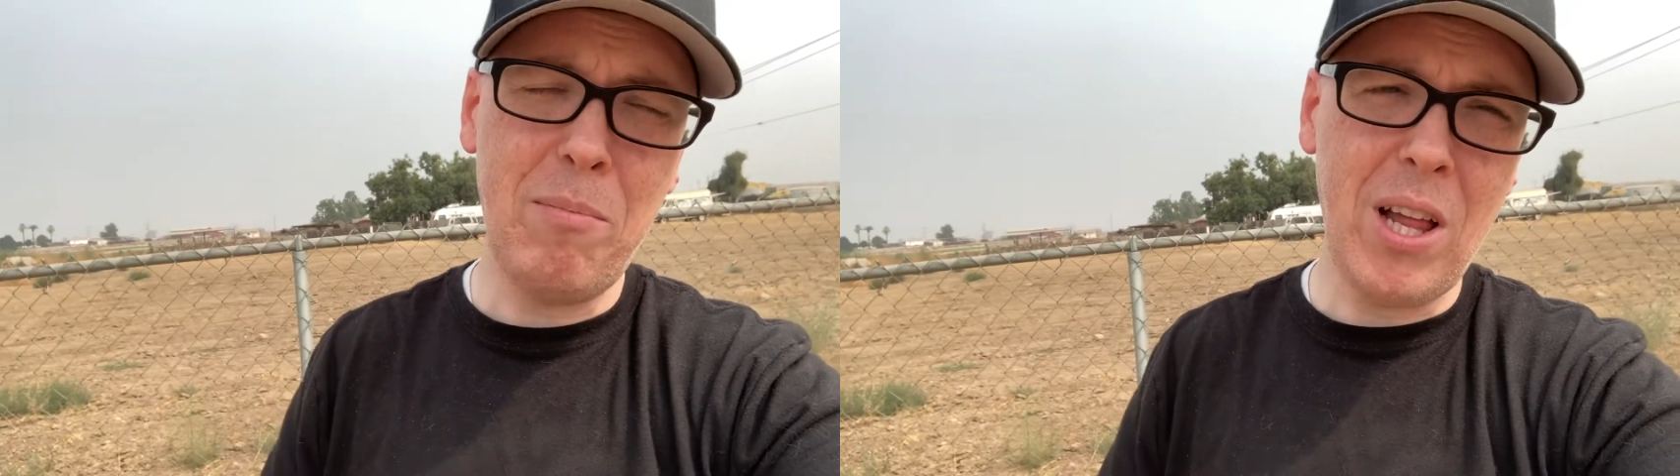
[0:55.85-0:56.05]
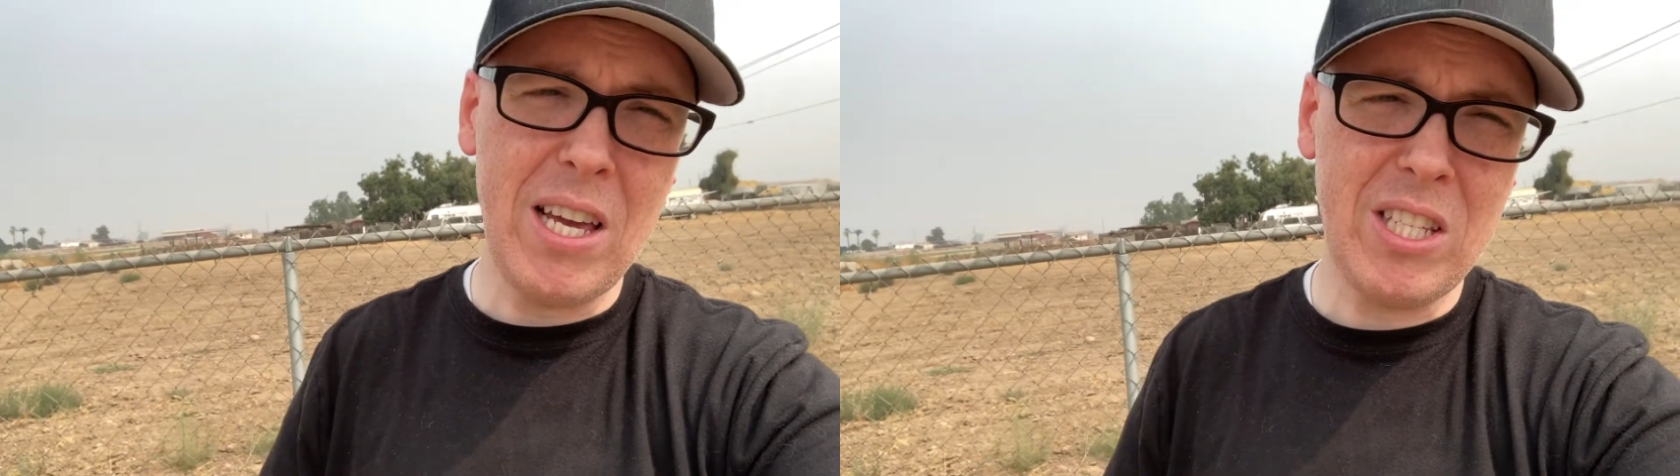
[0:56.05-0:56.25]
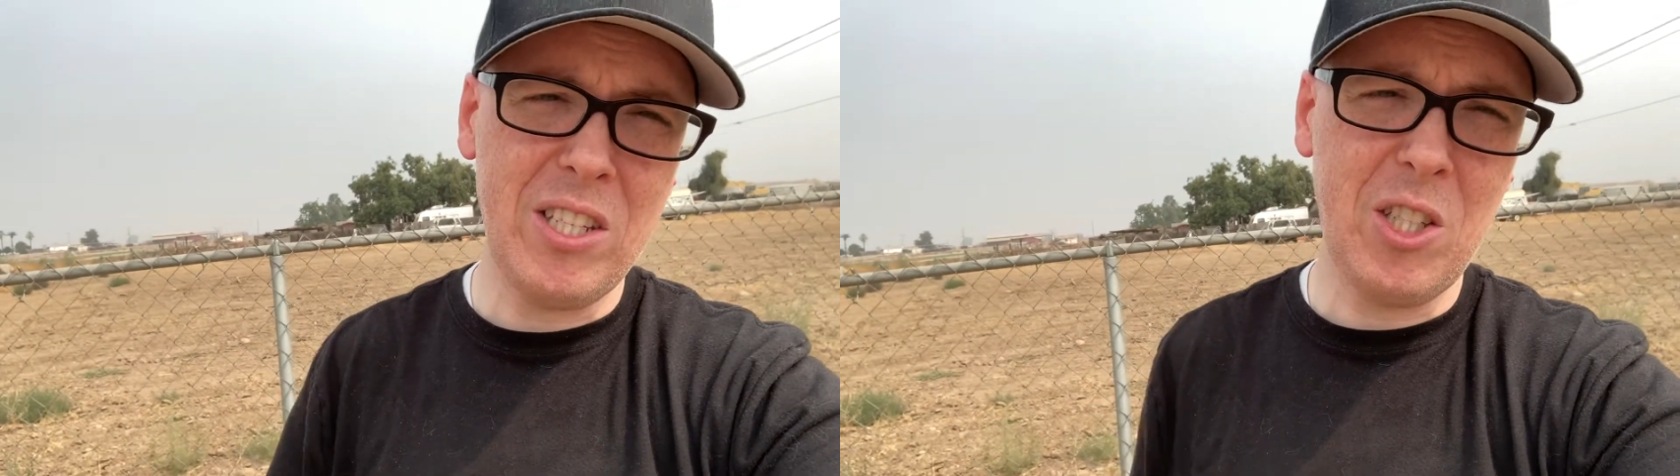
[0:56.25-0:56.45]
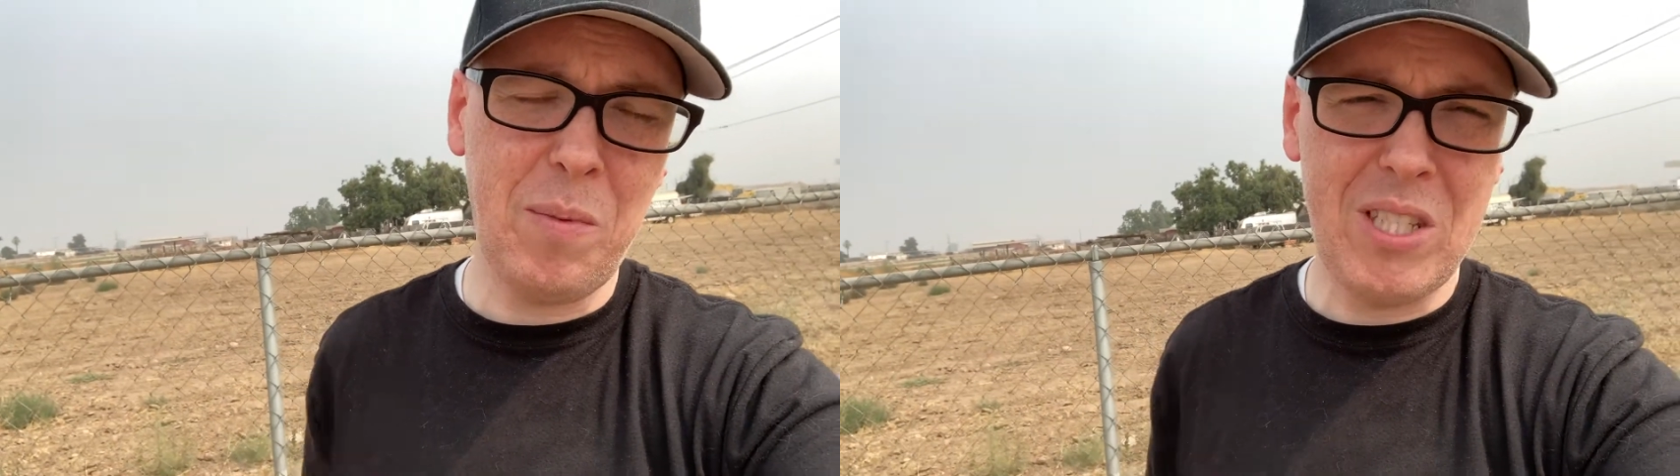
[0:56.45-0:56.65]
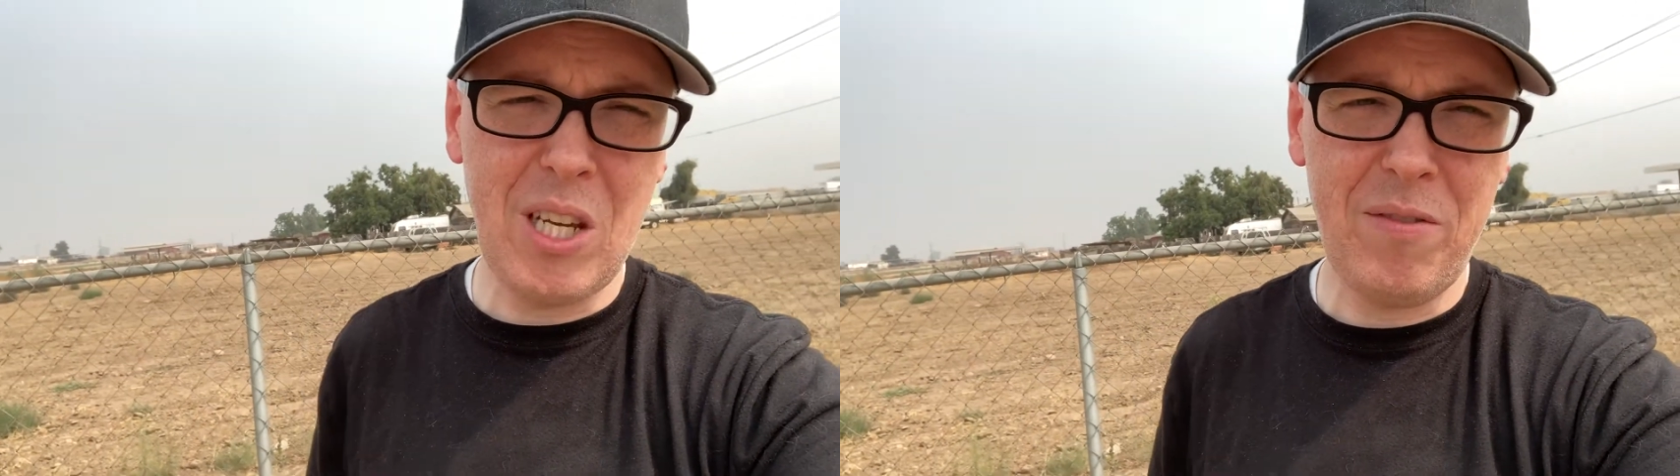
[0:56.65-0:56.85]
blessed
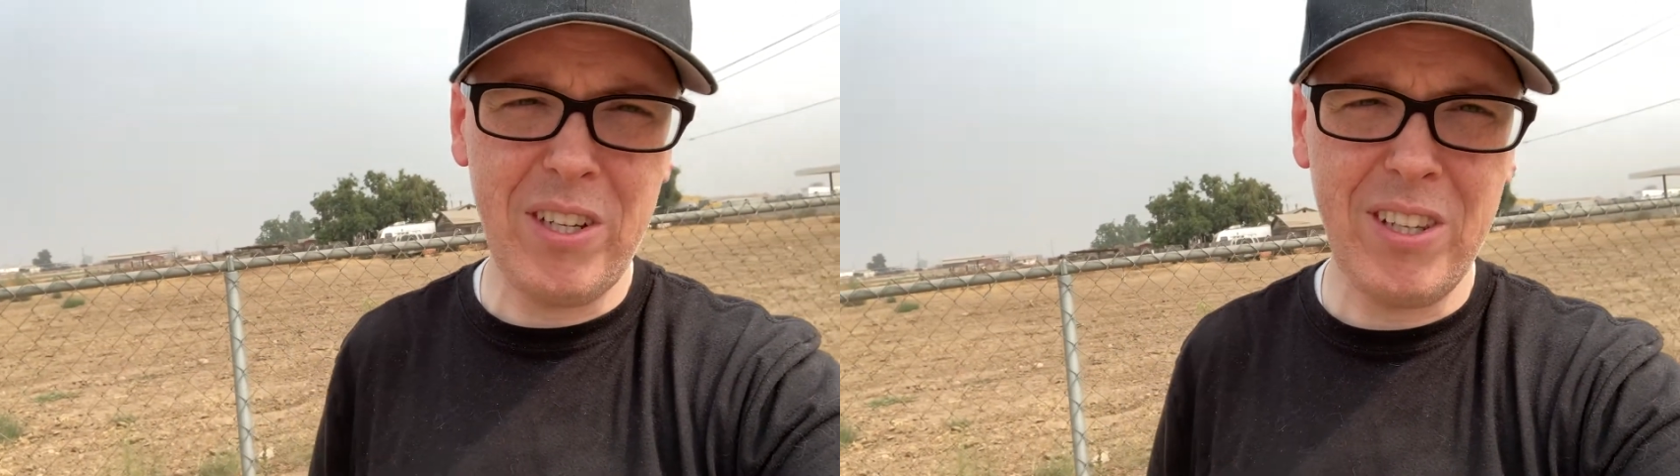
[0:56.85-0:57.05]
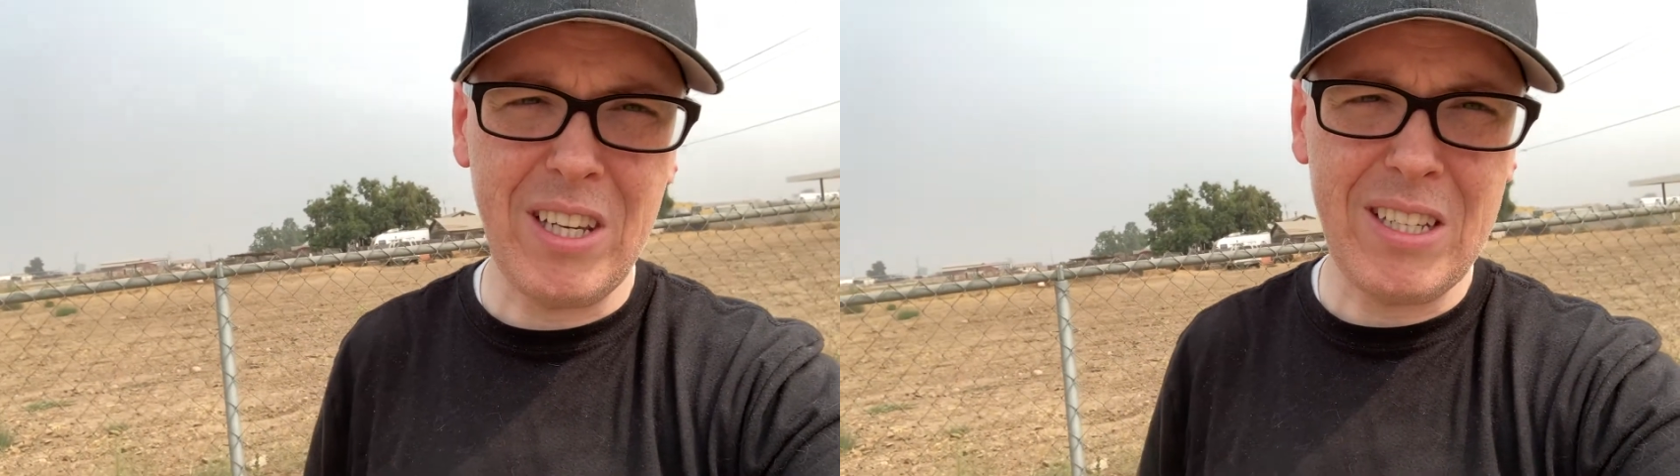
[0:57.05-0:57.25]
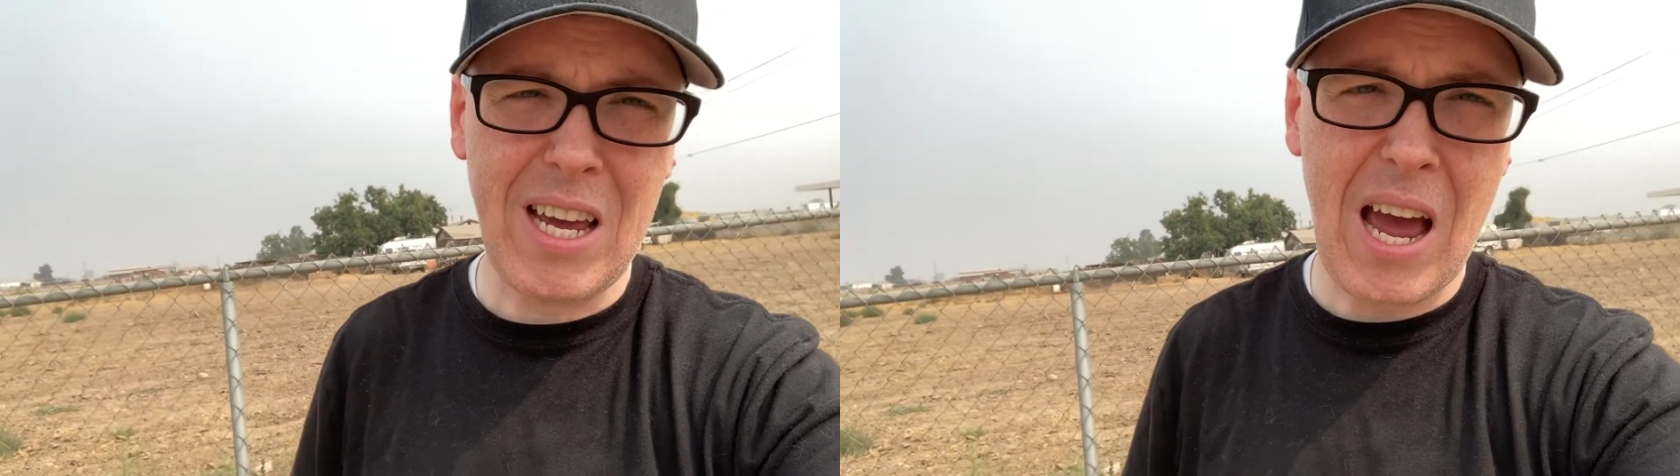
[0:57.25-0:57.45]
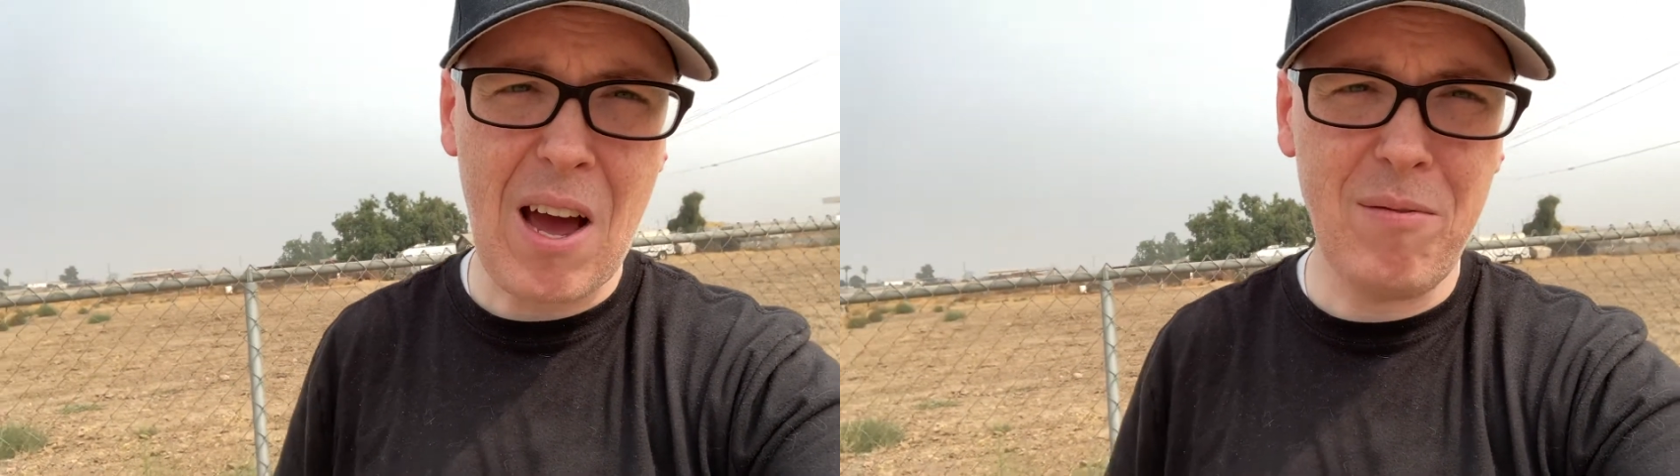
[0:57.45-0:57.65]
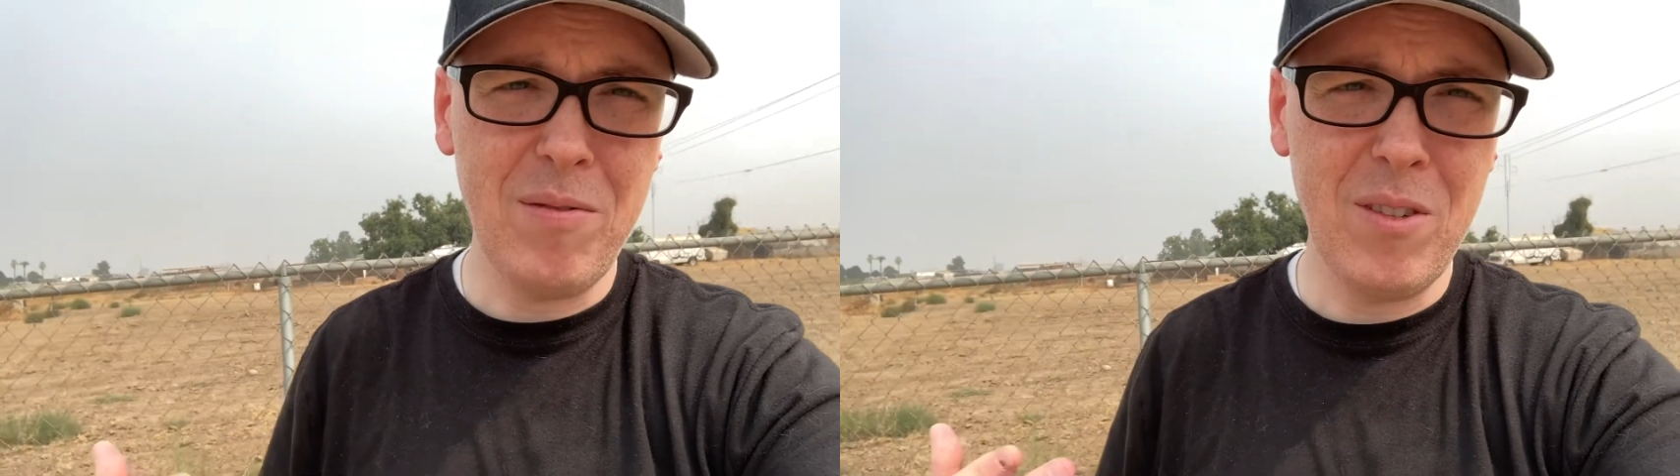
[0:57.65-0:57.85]
specifically, to have